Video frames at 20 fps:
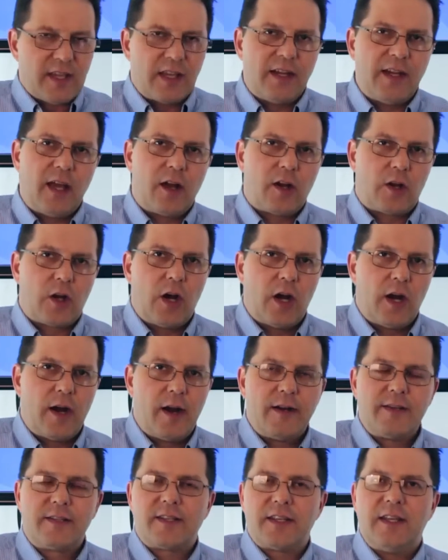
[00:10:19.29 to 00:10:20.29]
Sendout
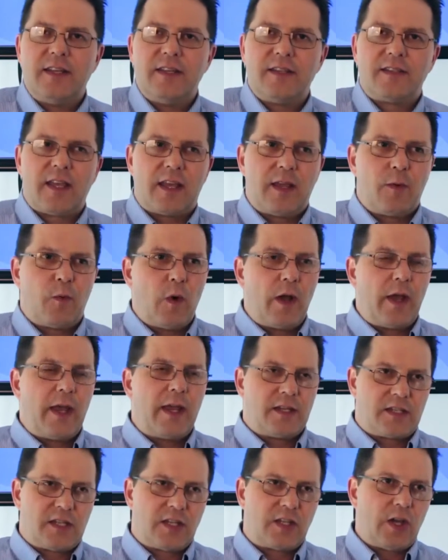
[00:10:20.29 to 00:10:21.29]
Cards is a
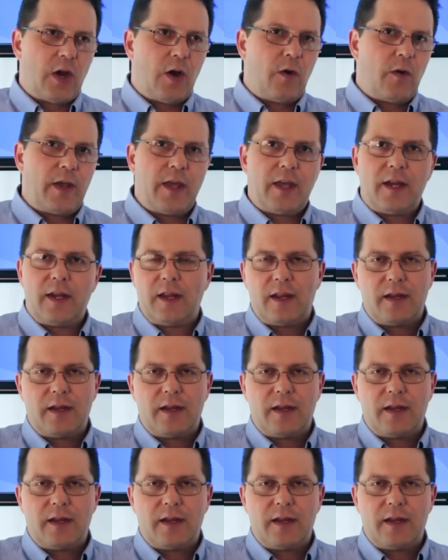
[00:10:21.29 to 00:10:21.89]
way to go in,